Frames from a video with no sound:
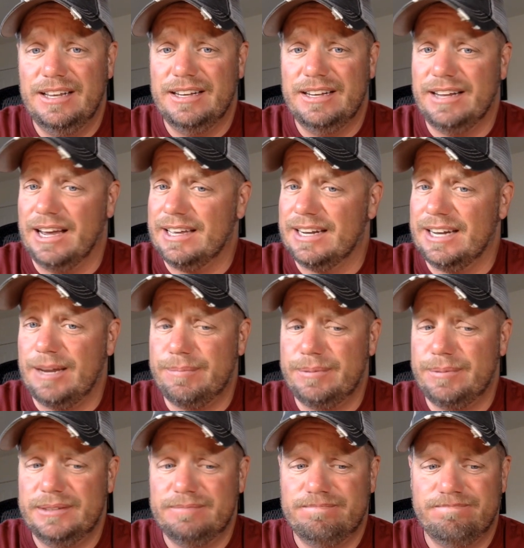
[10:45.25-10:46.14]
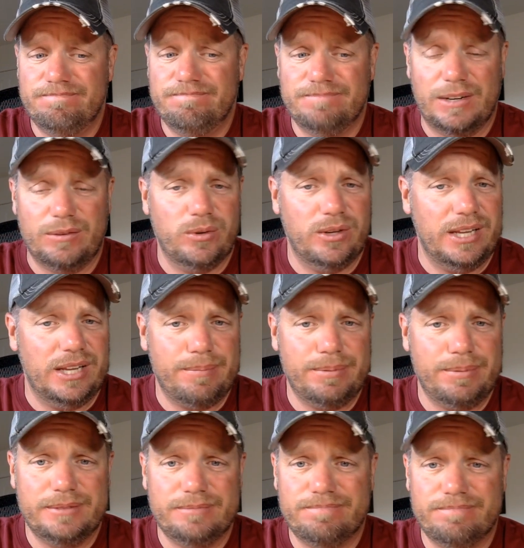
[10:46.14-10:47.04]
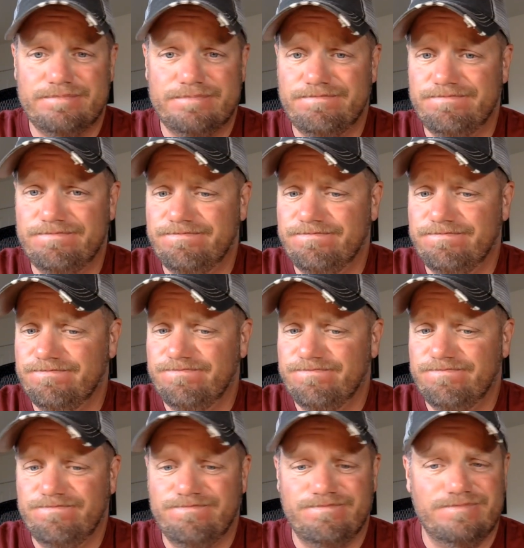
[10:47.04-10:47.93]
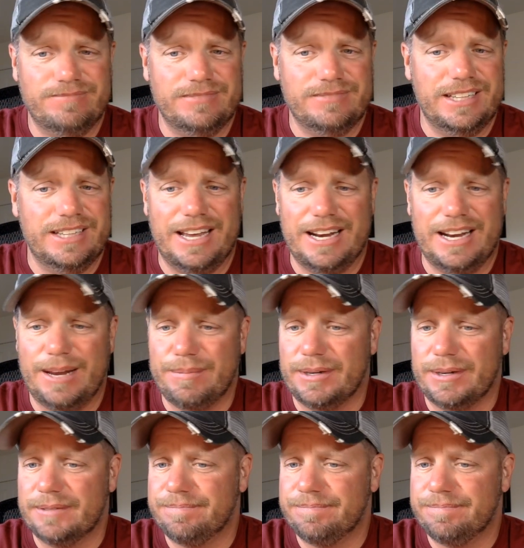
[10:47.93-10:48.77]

Not going to happen. Never will happen. Not happening.